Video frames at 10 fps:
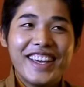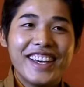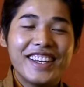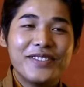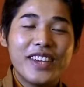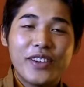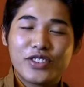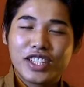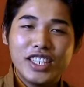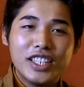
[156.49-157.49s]
and we have
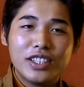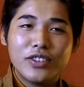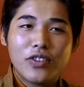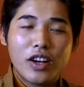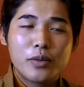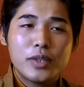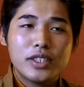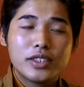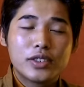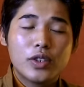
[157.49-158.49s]
to clean the
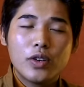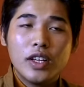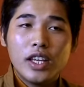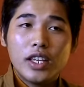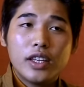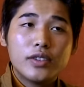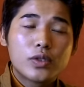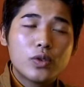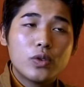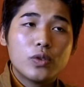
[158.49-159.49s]
environment. So in
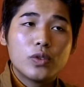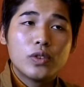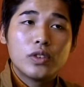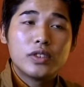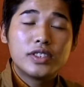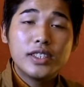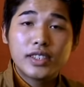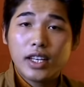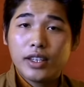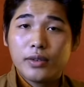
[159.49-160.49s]
school,
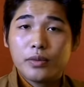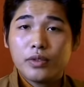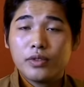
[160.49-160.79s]
since I